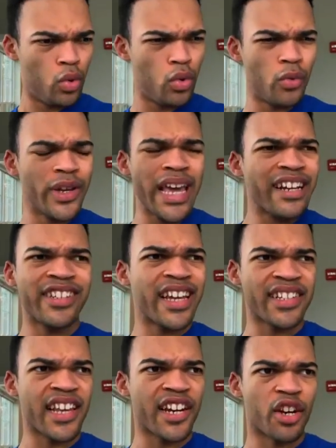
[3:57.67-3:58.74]
Ooh, we actually
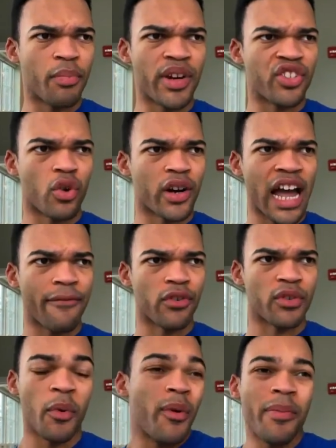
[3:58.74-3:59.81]
can't send it to prehistoric
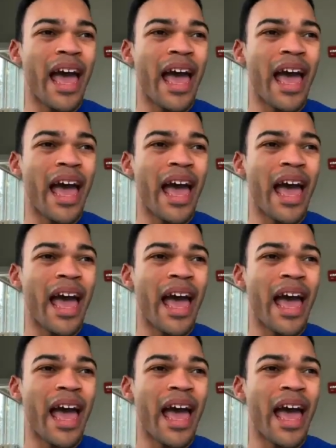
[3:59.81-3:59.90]
iPhones, but we'd